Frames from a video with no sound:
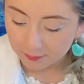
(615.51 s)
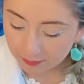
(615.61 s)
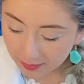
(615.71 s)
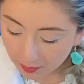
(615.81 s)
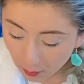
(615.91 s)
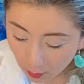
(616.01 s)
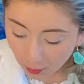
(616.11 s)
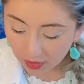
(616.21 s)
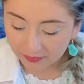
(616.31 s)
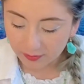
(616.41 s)
Maybe when
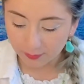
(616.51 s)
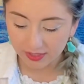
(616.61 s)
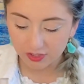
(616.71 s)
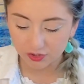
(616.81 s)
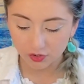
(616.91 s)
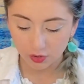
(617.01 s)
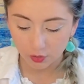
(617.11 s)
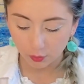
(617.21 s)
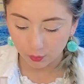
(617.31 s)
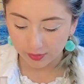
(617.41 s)
we're at the beach,
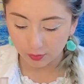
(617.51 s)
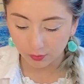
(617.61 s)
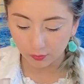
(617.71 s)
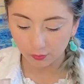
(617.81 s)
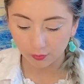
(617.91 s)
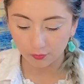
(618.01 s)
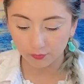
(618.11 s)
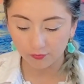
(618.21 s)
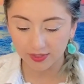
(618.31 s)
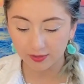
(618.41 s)
we'll
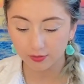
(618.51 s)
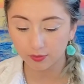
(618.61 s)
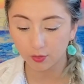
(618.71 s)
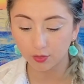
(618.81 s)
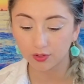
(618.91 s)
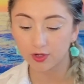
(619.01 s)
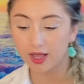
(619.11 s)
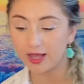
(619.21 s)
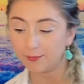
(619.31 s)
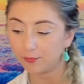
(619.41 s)
feel or
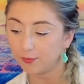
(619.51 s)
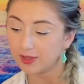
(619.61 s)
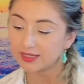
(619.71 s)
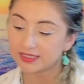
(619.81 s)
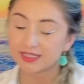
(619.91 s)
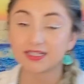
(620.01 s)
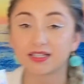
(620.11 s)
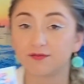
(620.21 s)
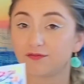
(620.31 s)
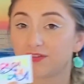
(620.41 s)
see
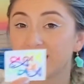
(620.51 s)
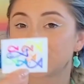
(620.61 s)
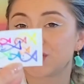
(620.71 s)
some fish